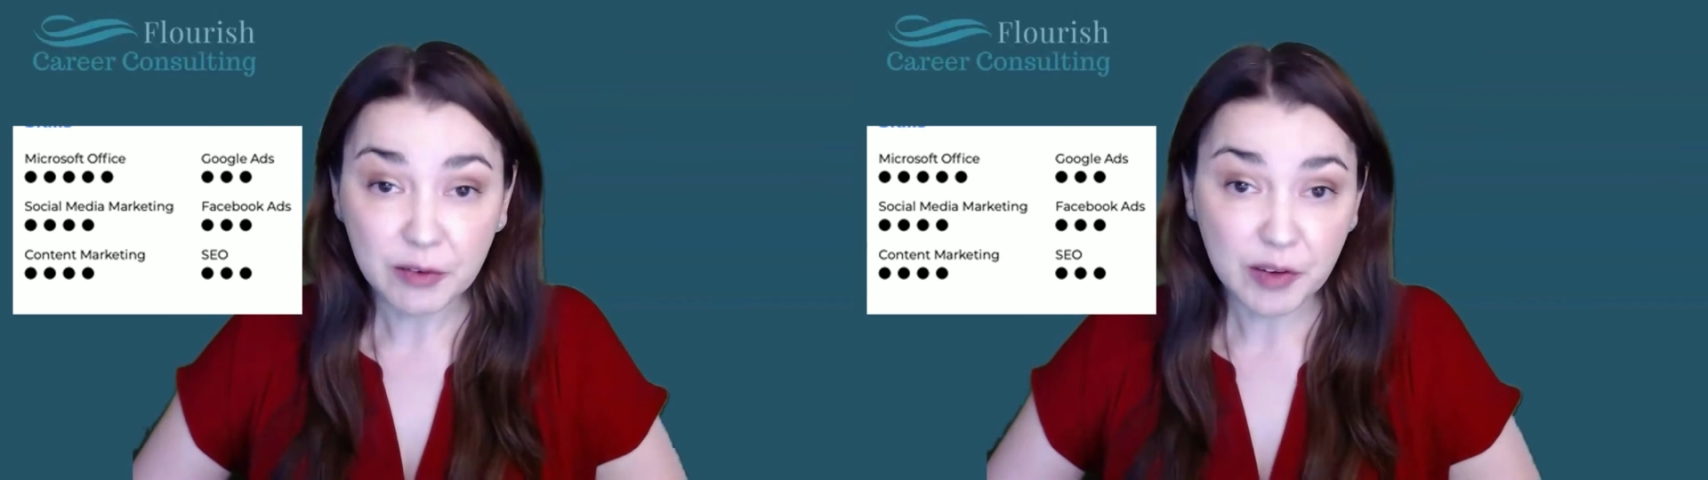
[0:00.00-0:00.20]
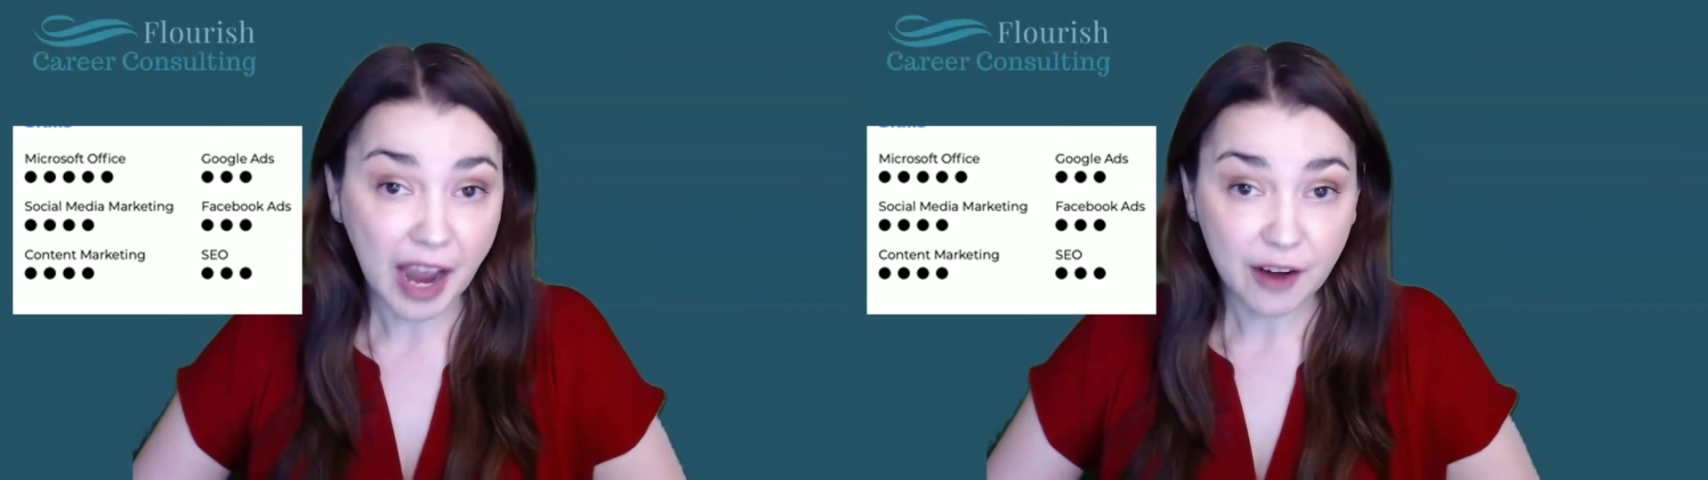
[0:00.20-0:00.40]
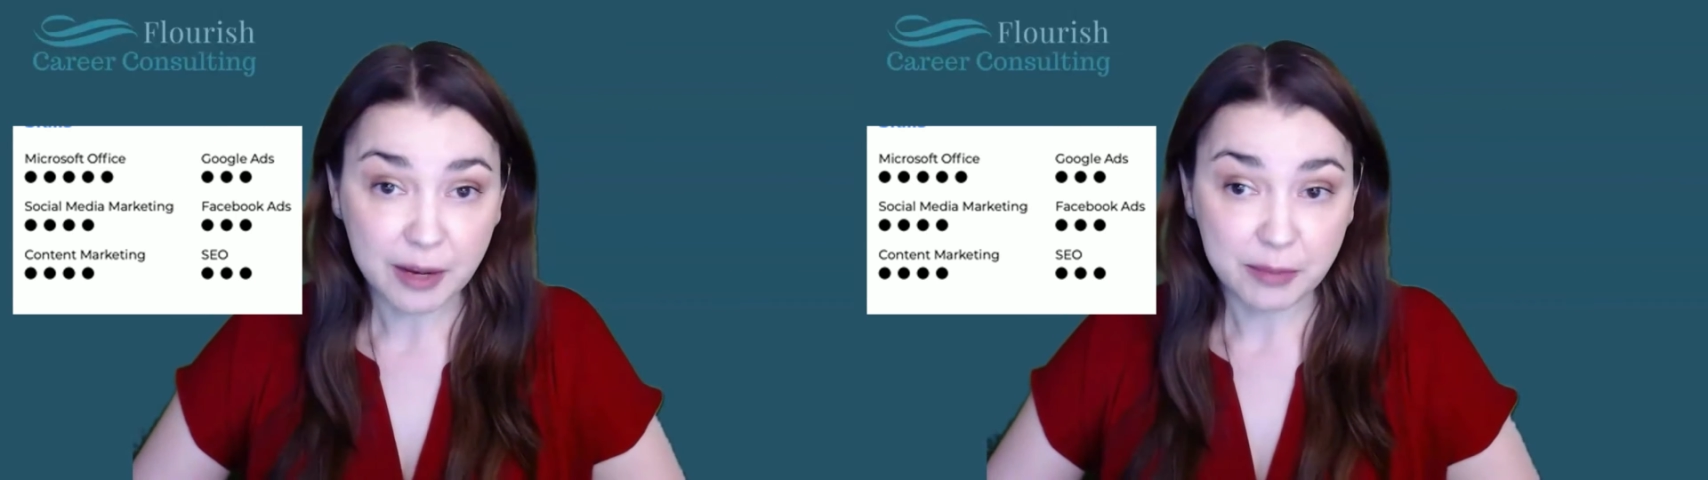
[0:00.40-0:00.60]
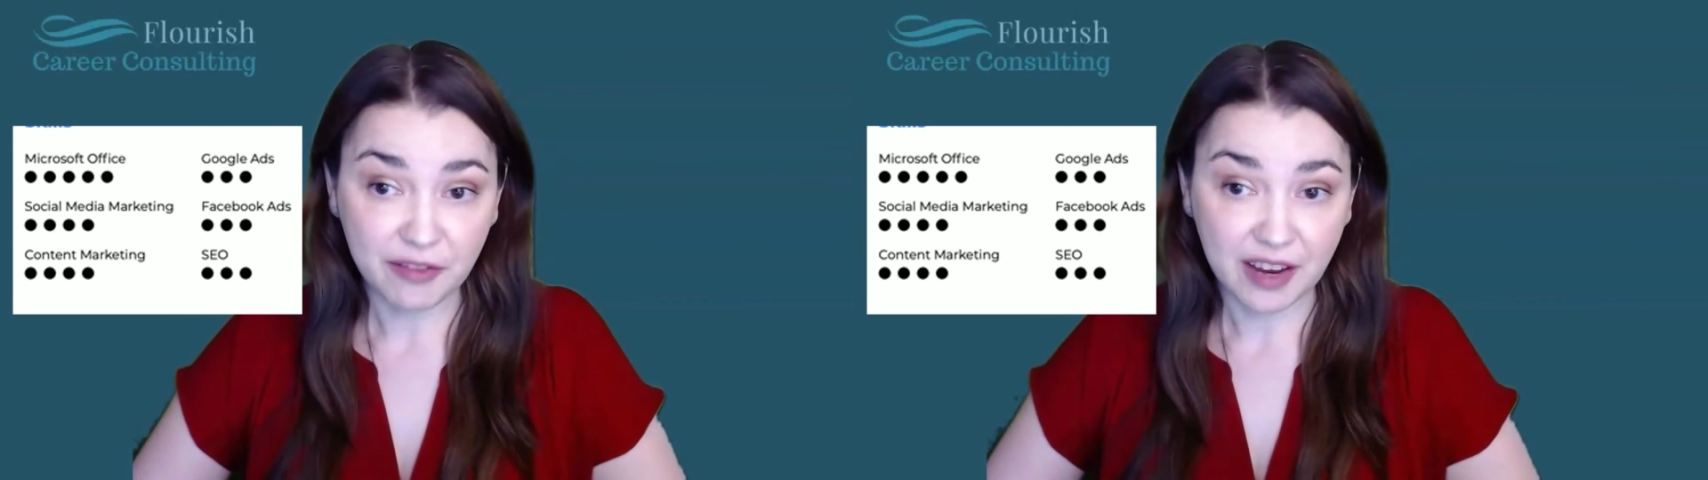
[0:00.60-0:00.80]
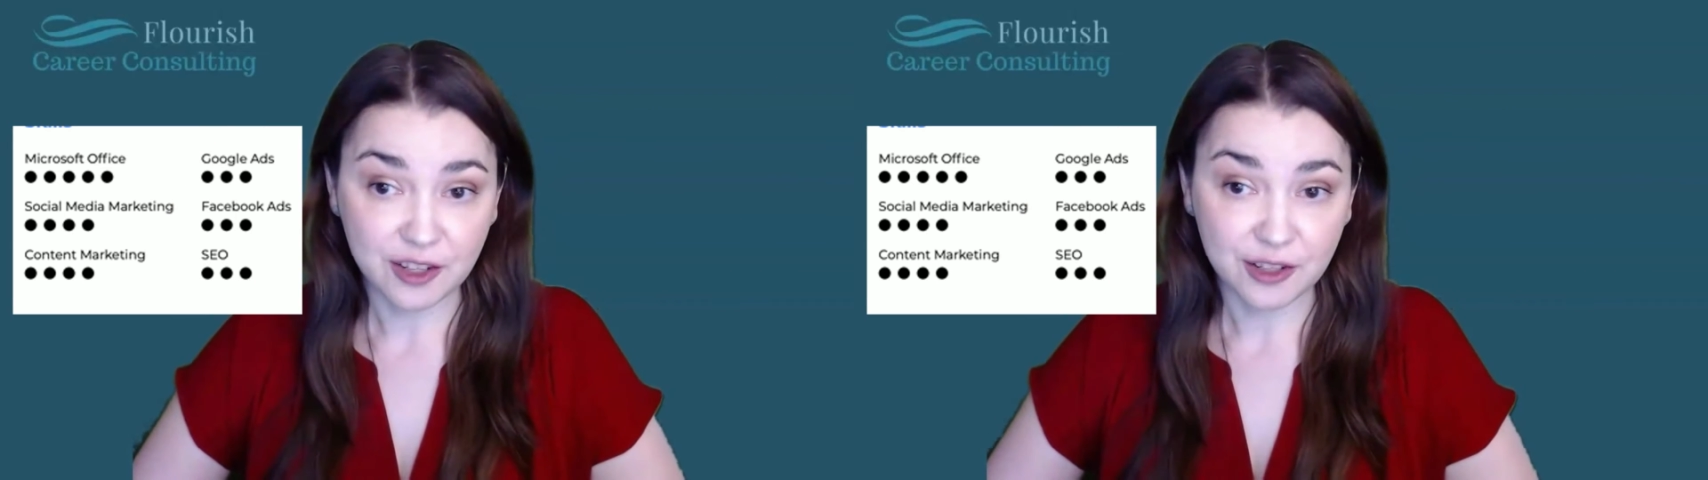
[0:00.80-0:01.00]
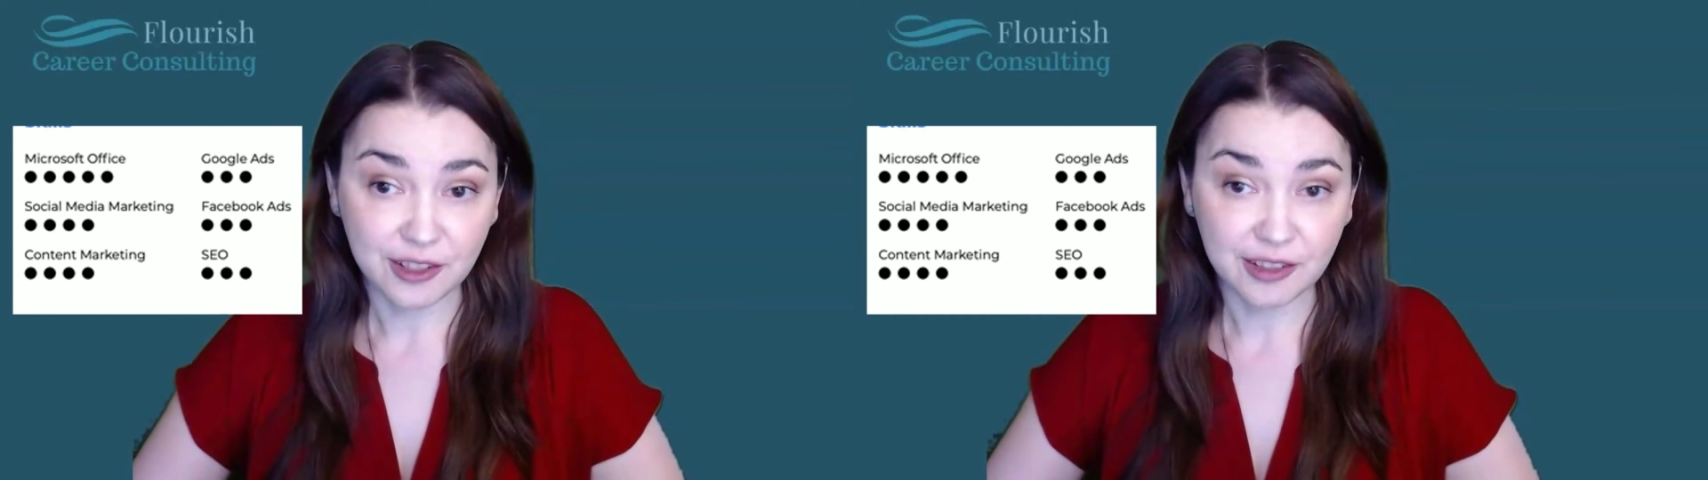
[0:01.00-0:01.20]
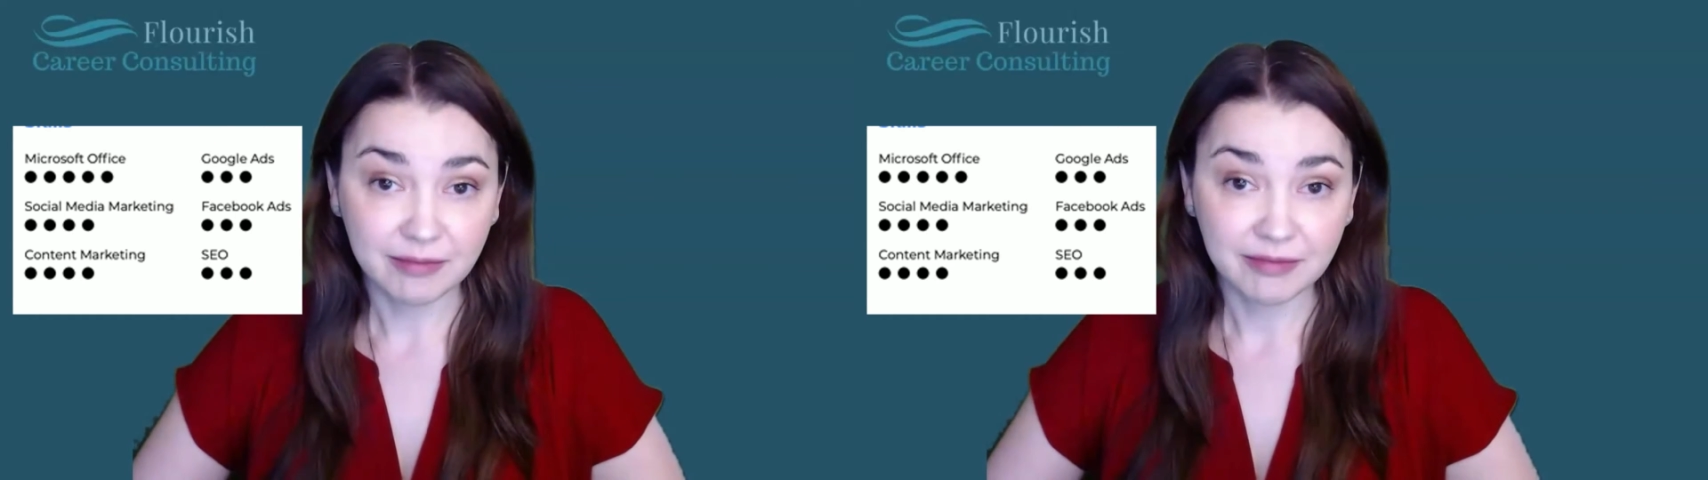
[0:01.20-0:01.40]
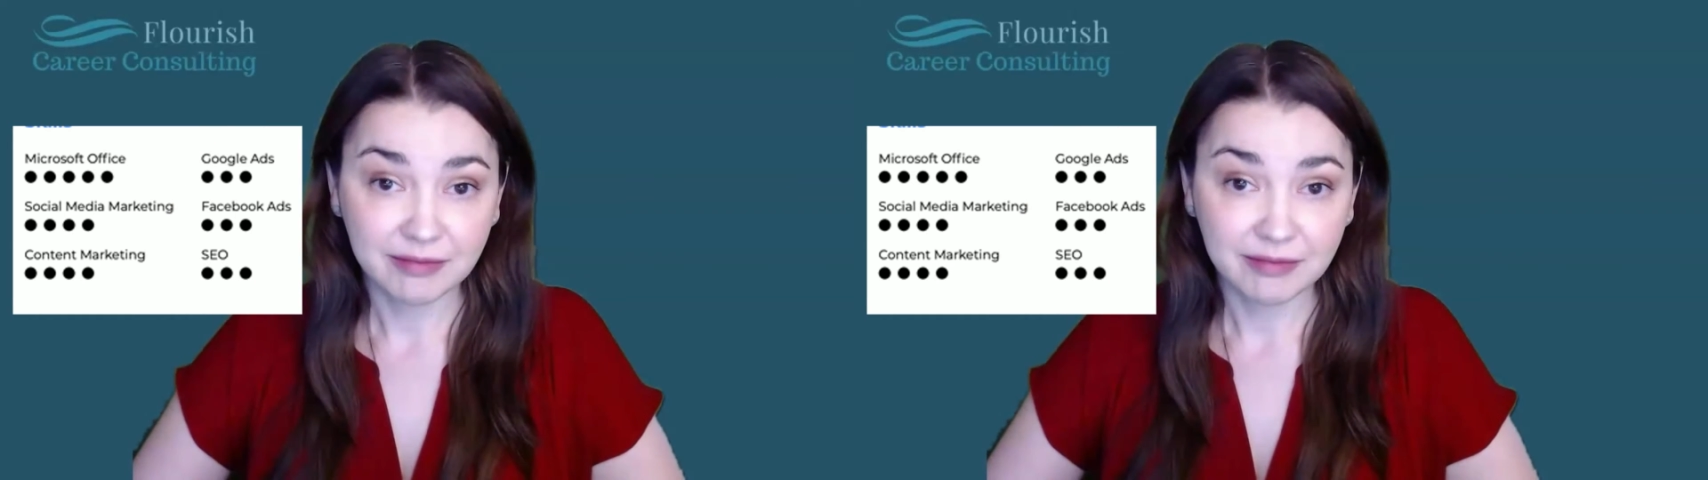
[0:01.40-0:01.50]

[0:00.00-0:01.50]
a hiring professional,